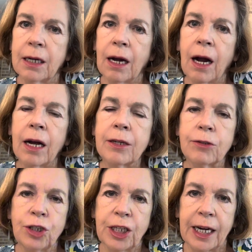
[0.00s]
higher
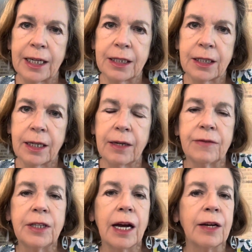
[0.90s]
chance of
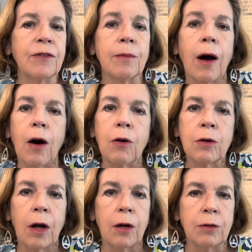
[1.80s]
dying from
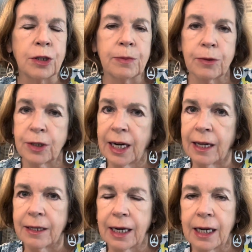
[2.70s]
all-cause
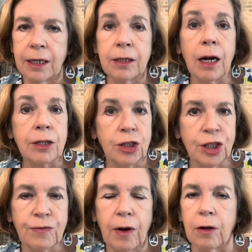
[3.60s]
mortality, not
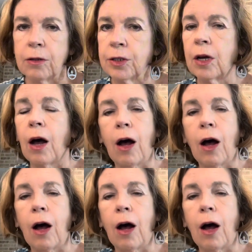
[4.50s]
just falls,